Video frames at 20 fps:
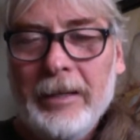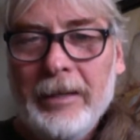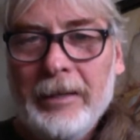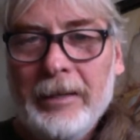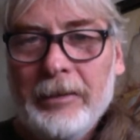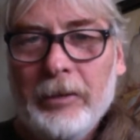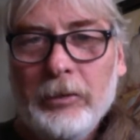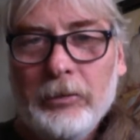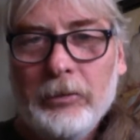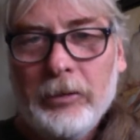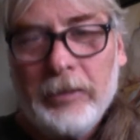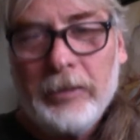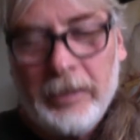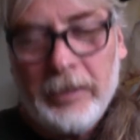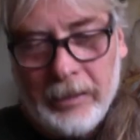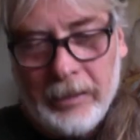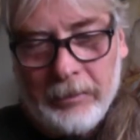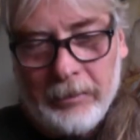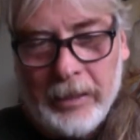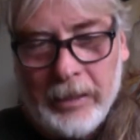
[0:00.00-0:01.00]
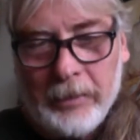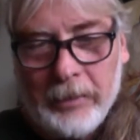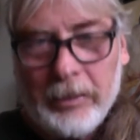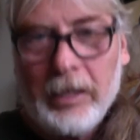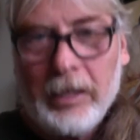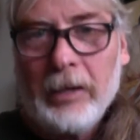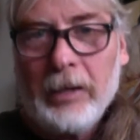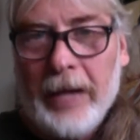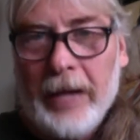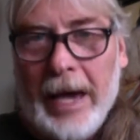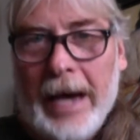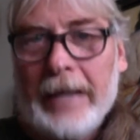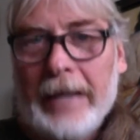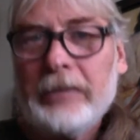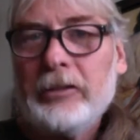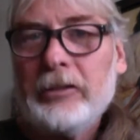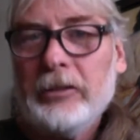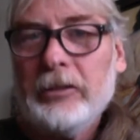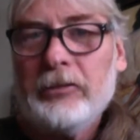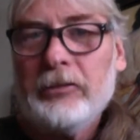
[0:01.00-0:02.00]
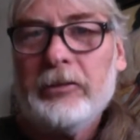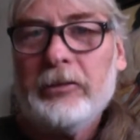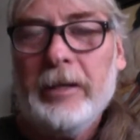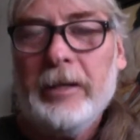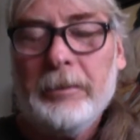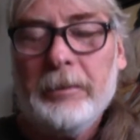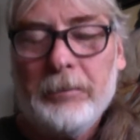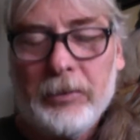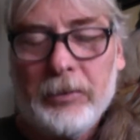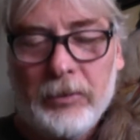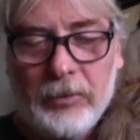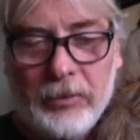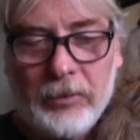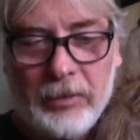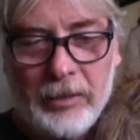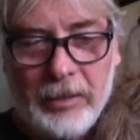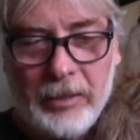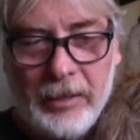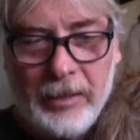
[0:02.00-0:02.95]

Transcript: Those are the, what I would call the action steps.